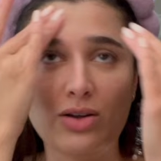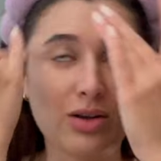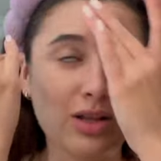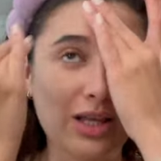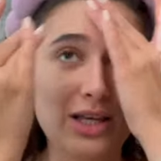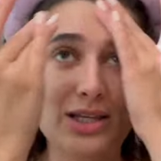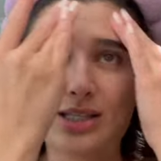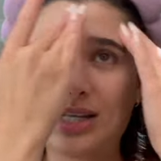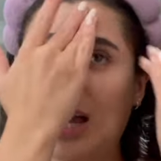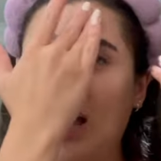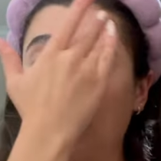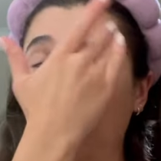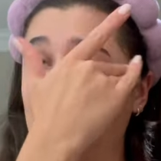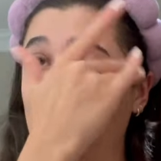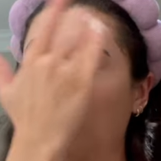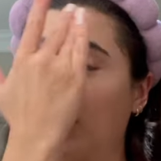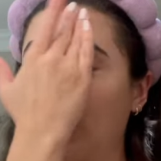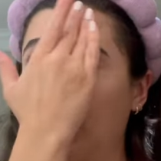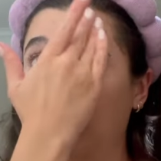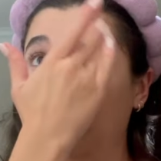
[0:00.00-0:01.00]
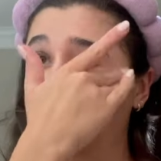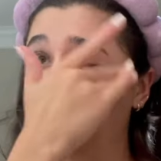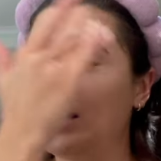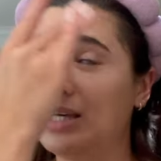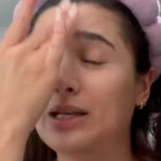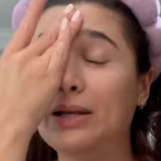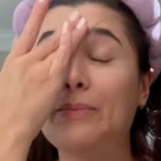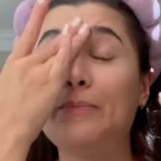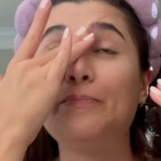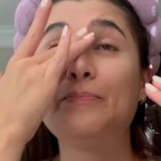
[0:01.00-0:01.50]
at least I know I
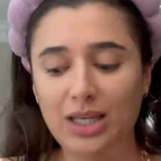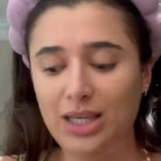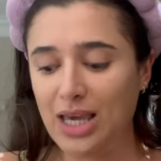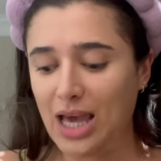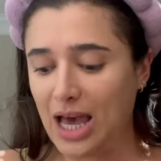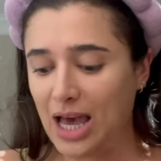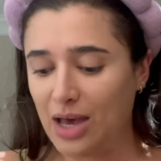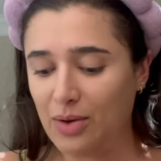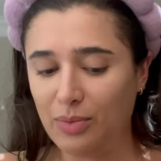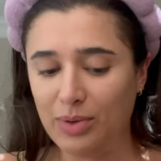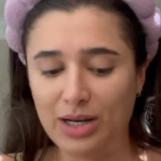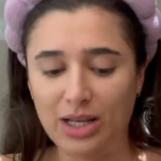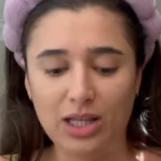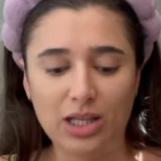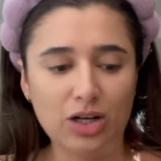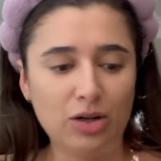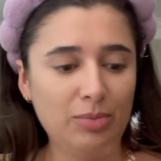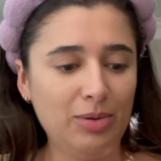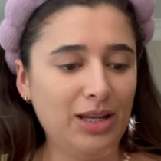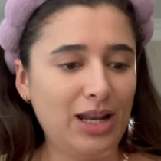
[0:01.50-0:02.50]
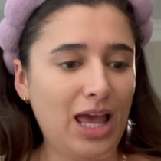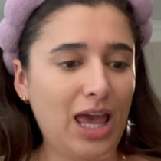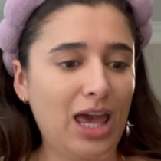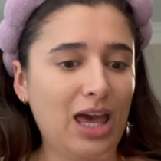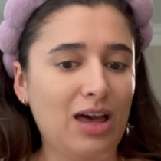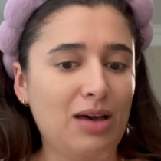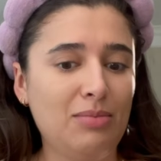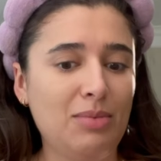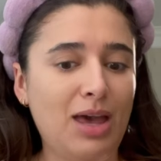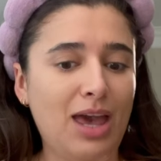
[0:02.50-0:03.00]
did. Yeah, I went a little bit
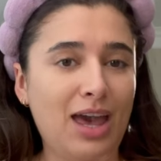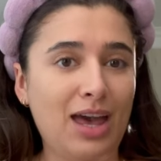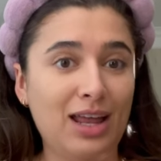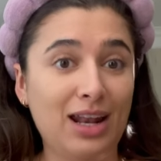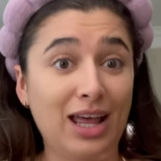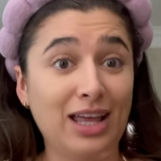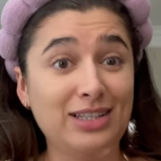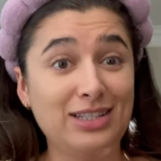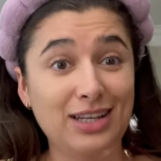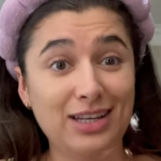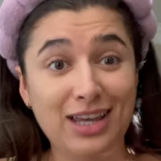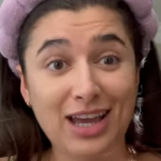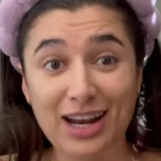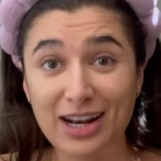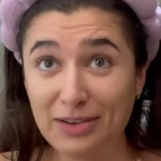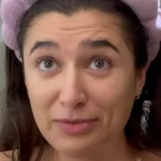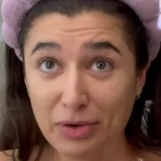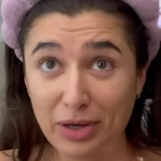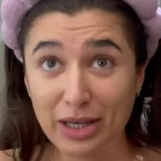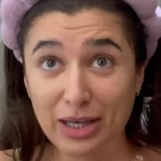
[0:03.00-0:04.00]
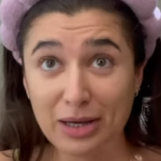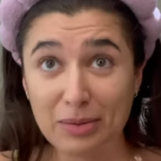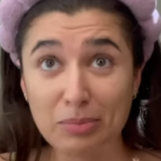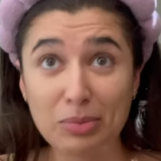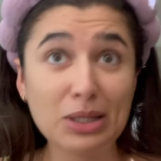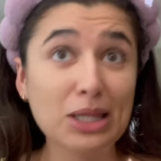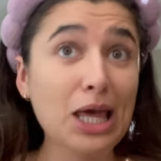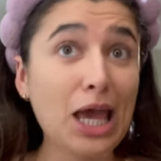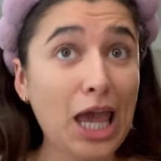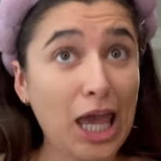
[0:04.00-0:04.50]
ham and I did kind of wake up
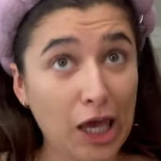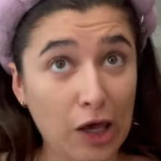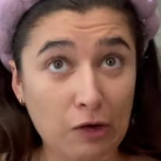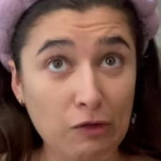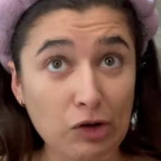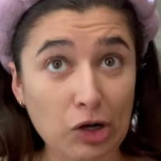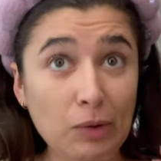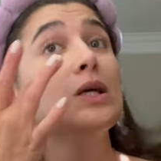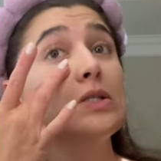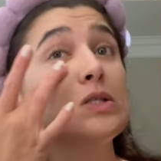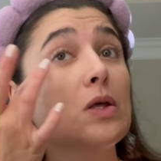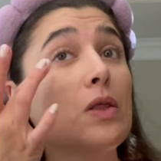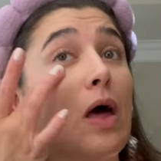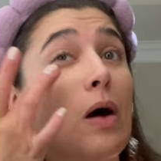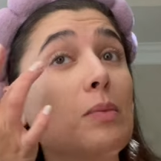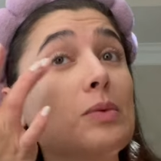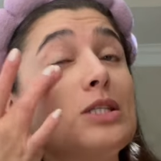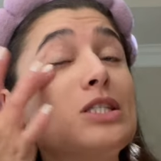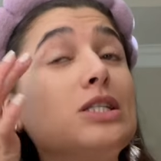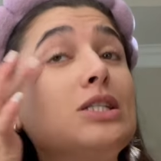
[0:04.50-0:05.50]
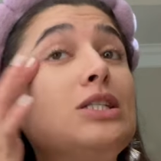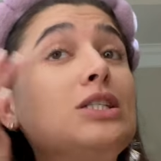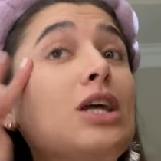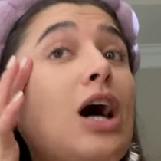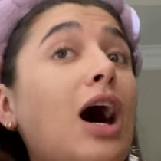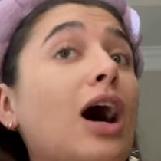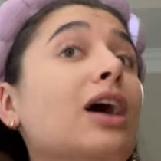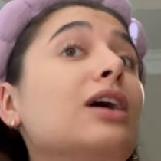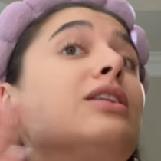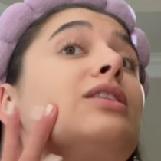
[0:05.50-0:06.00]
with a hangover. So that was
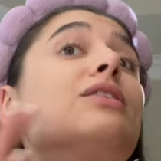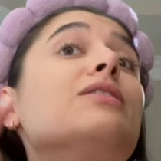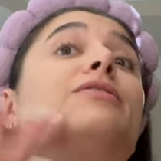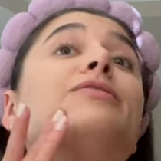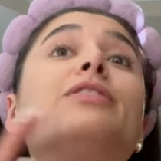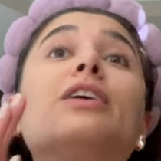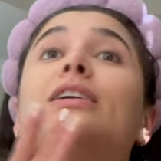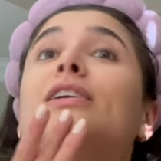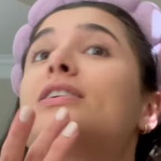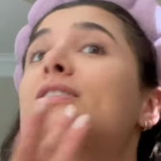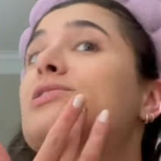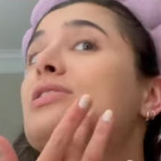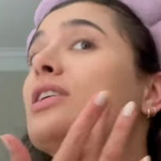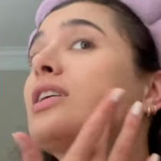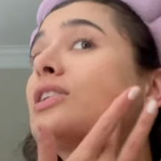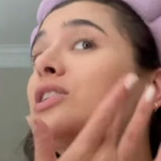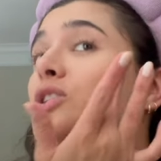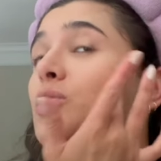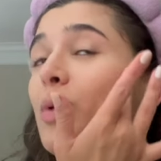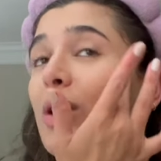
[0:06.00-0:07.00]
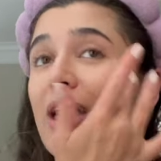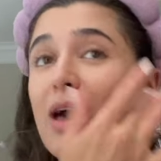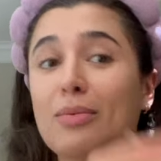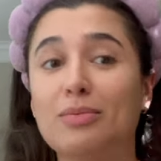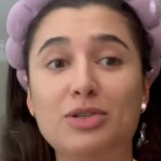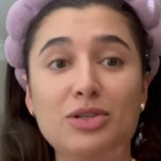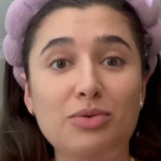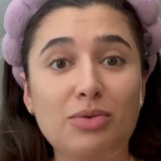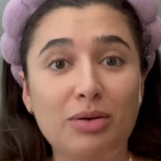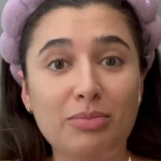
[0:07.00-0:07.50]
not the funnest thing to wake up
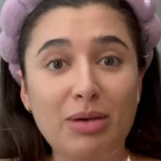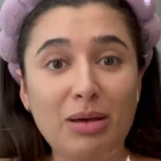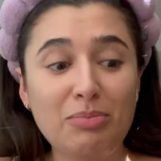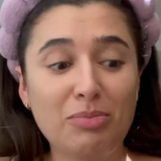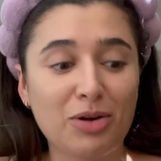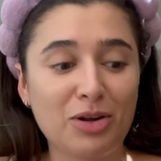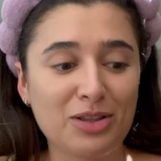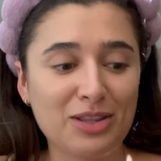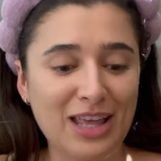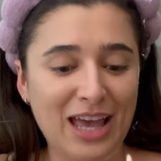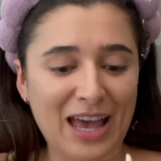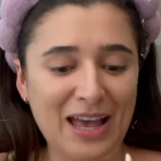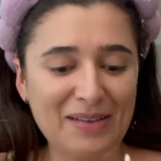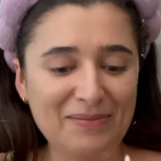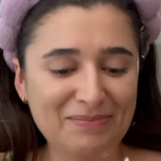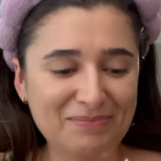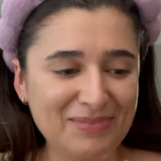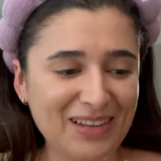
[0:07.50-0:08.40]
to on my birthday,